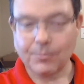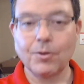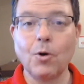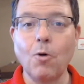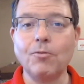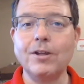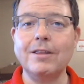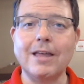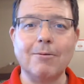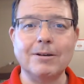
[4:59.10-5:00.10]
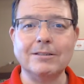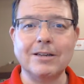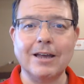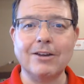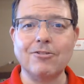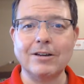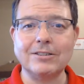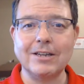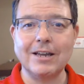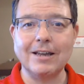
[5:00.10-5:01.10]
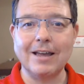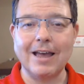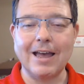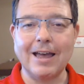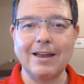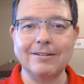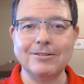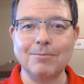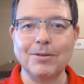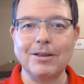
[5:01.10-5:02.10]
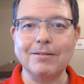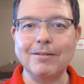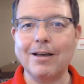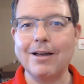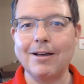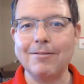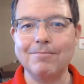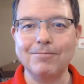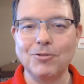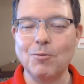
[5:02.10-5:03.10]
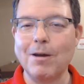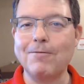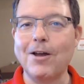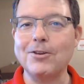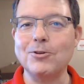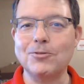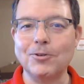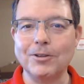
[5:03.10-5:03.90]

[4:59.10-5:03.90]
hopefully that was interesting and something you might find useful in